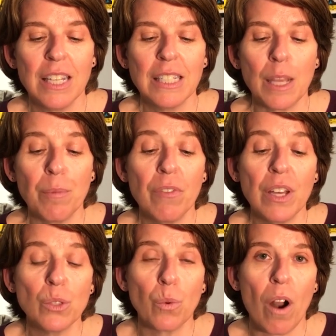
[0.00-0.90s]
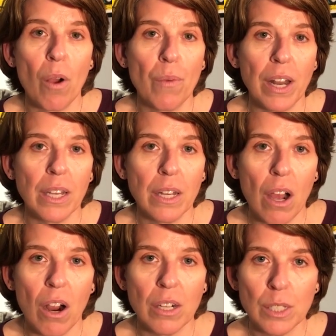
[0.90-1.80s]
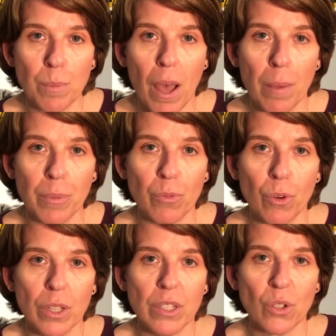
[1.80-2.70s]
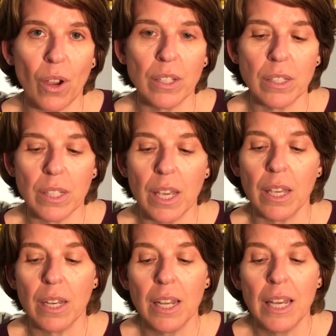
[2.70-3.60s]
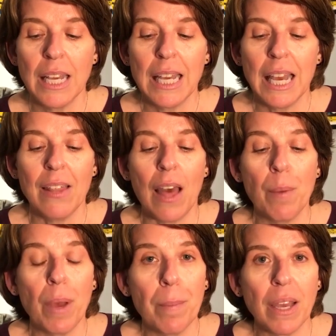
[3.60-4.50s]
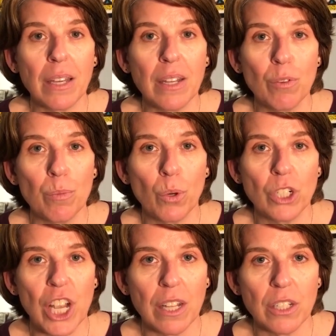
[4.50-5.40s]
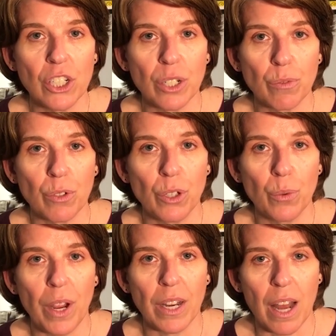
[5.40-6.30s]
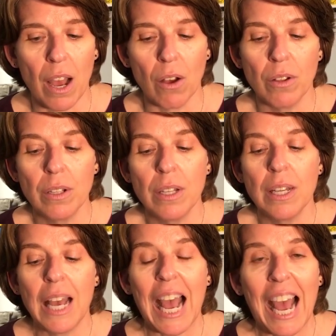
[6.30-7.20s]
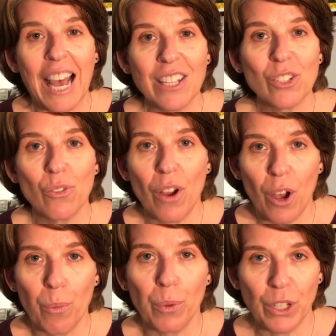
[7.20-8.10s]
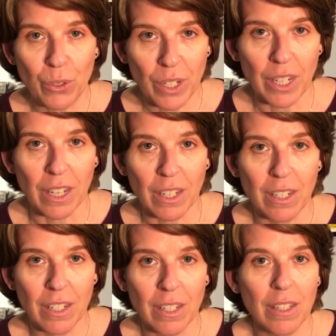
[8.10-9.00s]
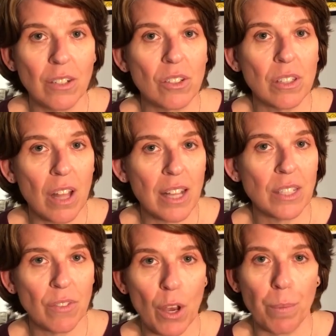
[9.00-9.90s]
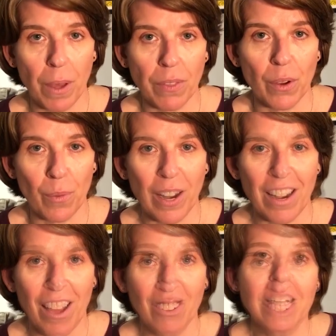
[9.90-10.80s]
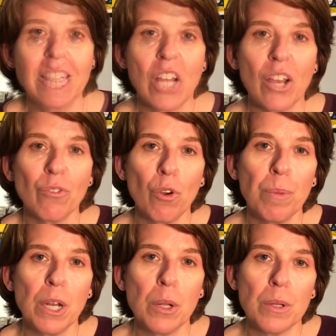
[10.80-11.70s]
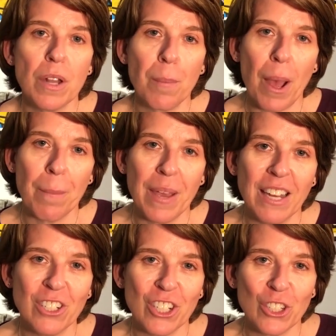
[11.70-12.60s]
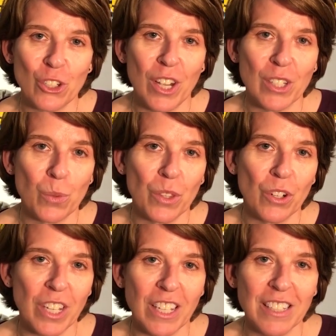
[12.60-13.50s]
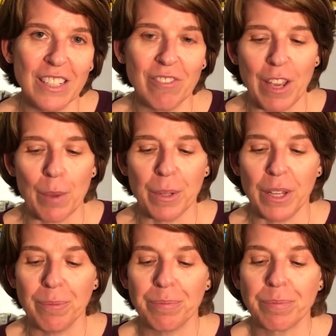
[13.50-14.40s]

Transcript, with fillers: Some of us were already in a hard spot before this crisis hit, and that might make it even more challenging for you right now. Ask for help when you need it. There's lots of help out there right now. Let's talk for a minute about managing stress with your kids and family.